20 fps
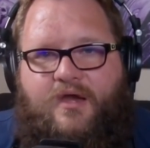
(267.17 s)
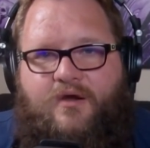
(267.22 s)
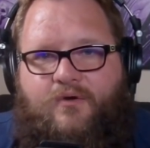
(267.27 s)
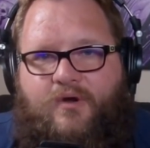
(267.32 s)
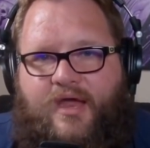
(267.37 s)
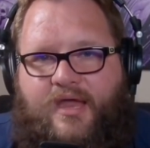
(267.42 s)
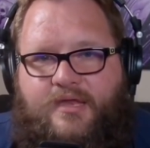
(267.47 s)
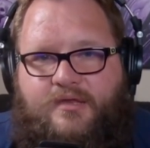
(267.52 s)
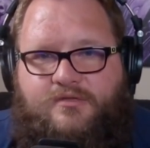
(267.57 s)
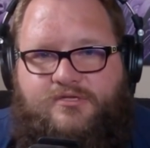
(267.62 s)

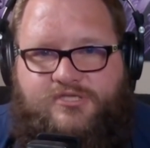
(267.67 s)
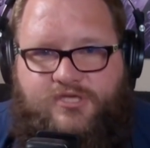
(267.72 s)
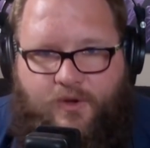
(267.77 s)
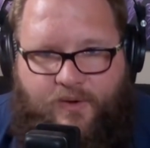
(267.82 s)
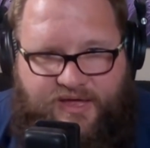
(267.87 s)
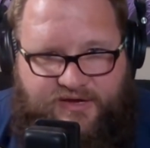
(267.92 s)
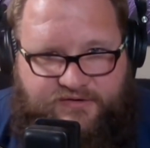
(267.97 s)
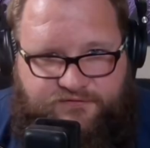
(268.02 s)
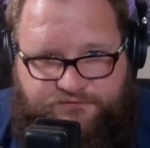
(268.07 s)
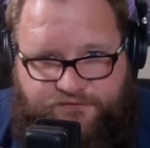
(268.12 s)
Right? So
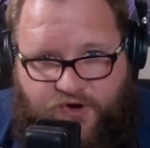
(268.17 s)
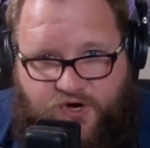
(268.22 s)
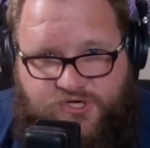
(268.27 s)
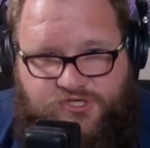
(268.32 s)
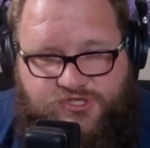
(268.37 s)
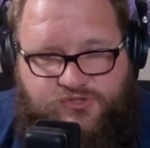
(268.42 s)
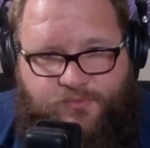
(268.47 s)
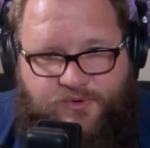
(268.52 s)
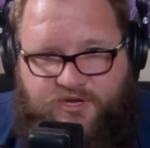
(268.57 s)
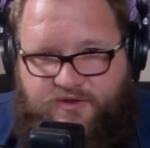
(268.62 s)
at
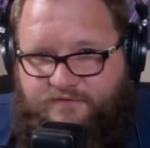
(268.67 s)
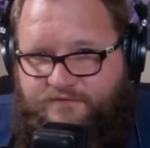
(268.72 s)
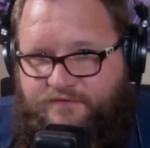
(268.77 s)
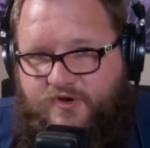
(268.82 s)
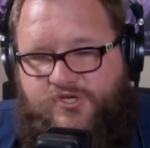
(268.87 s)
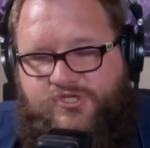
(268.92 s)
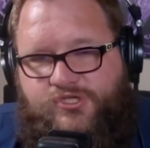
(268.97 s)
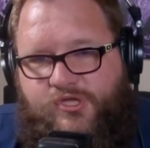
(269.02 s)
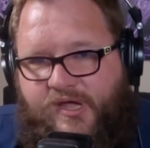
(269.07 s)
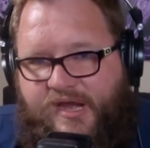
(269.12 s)
first, when you
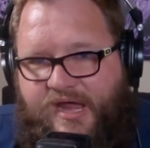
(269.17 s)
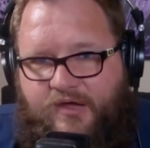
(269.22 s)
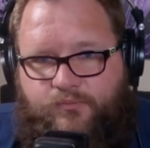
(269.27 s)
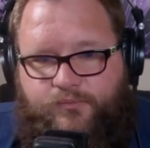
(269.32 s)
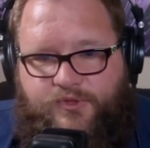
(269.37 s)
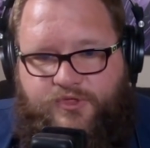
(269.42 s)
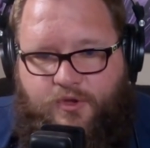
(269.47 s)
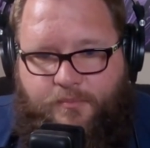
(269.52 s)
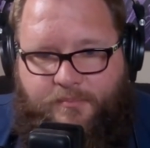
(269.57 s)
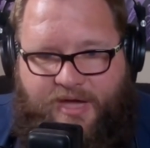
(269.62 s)
first start out
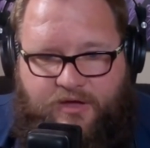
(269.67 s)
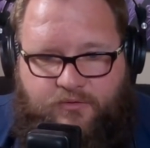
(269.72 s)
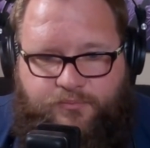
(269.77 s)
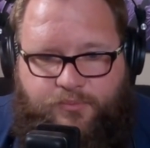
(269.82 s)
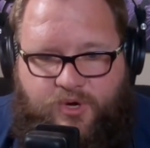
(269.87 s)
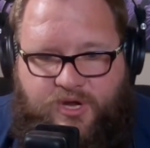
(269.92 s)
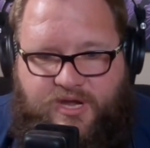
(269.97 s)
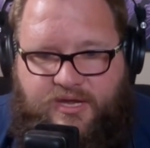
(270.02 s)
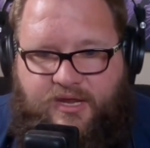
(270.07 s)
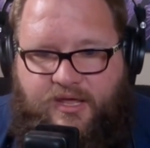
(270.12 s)
with your mount
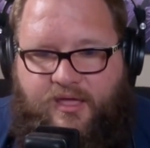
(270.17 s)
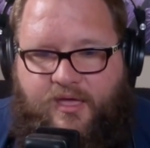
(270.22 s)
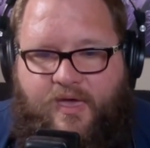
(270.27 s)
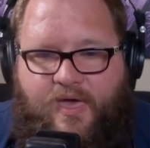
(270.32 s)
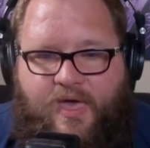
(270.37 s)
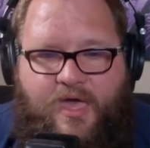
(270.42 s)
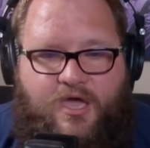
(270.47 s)
breeding,